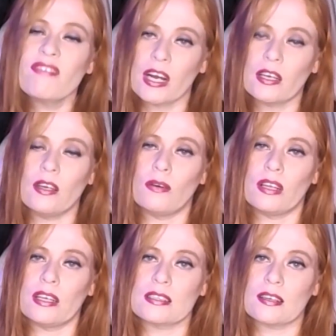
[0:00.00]
Fuck you,
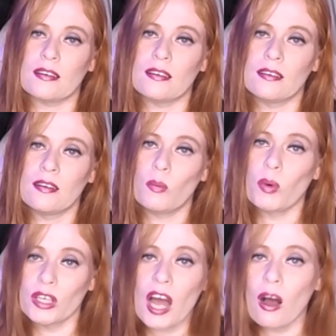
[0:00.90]
Alyssa.
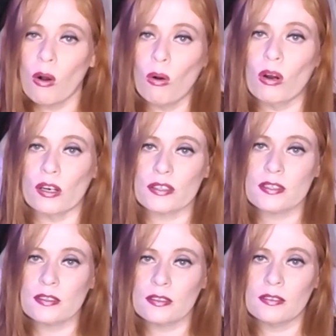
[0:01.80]
We're not
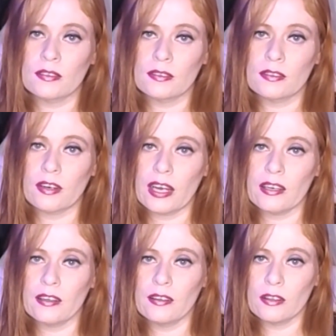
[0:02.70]
whores, all right?